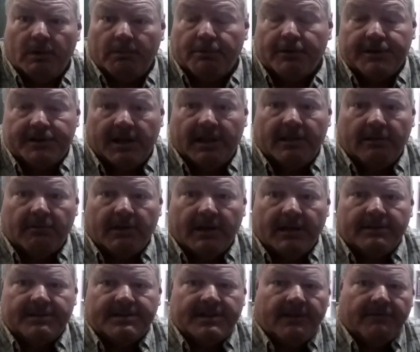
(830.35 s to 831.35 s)
appreciate the
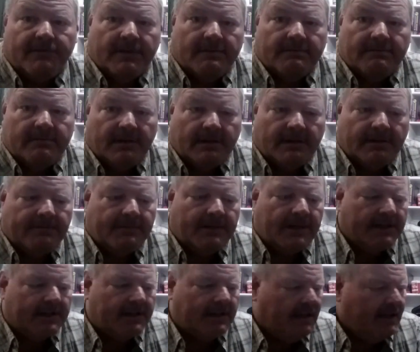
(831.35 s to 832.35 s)
radio stuff in
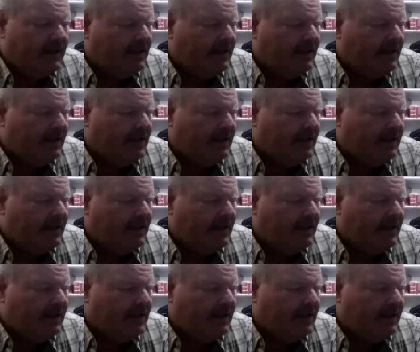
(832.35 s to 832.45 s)
effect.